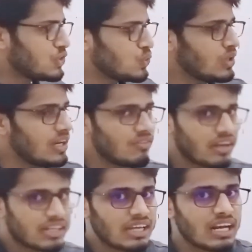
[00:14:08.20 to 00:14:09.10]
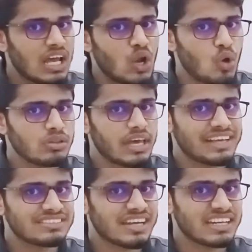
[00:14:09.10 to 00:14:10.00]
unit vector along the
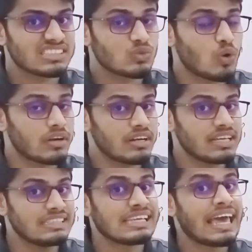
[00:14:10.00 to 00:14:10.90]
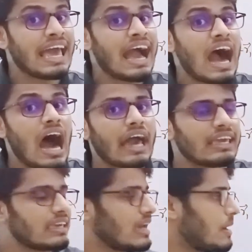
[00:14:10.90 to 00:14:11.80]
x direction. What it is? I
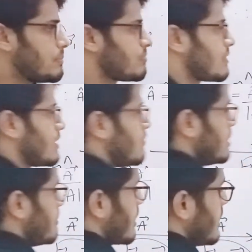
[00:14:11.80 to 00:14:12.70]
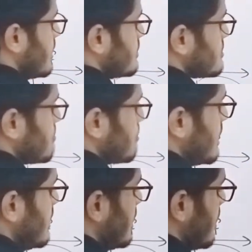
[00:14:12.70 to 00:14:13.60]
cap. We'll be writing
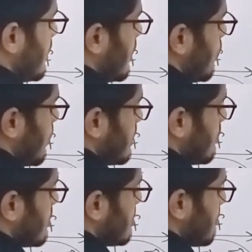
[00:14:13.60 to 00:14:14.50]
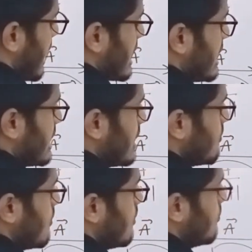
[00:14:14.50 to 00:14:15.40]
simply whatever the magnitude
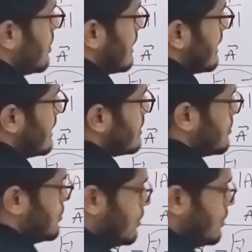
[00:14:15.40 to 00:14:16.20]
we will get